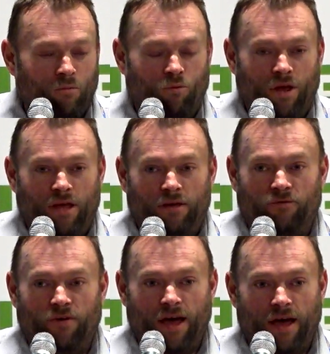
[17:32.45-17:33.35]

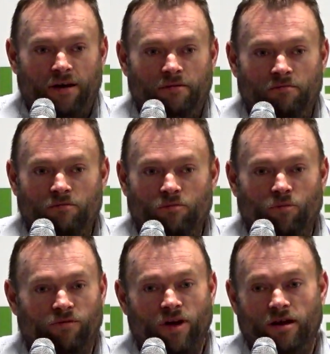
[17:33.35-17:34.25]
we've
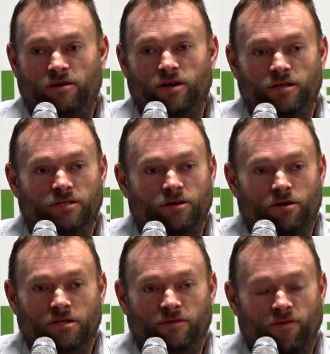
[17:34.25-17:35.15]
got
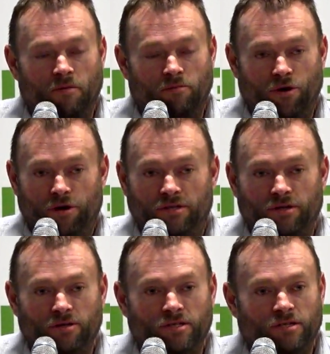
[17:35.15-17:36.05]
concerns from
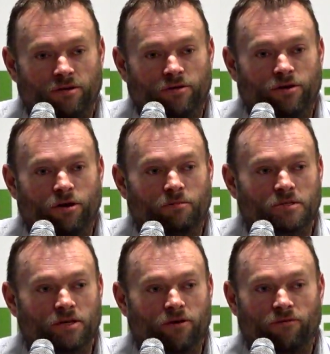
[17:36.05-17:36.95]
producers in
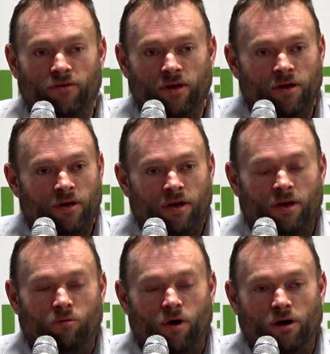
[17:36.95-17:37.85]
terms of
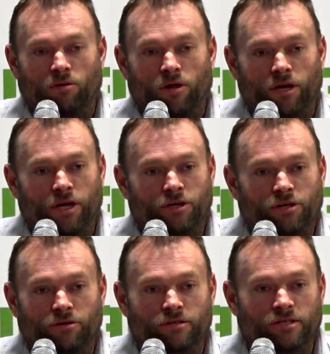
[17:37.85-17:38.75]
water quality
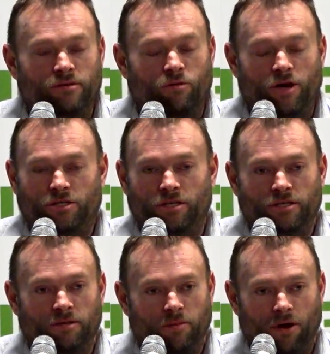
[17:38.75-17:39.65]
issues,
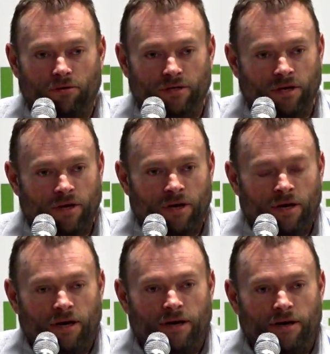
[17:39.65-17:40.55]
questions about
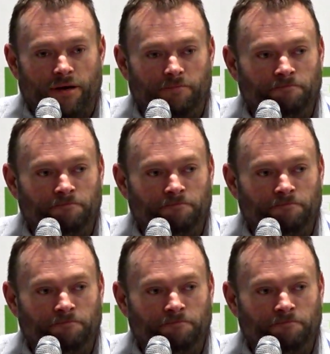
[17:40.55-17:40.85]
our